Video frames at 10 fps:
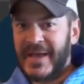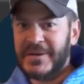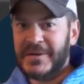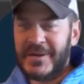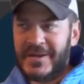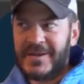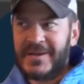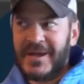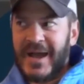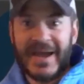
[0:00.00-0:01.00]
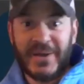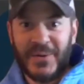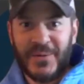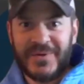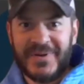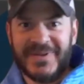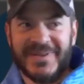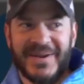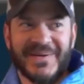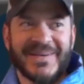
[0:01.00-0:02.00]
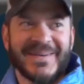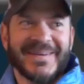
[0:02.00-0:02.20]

and I don't, you know?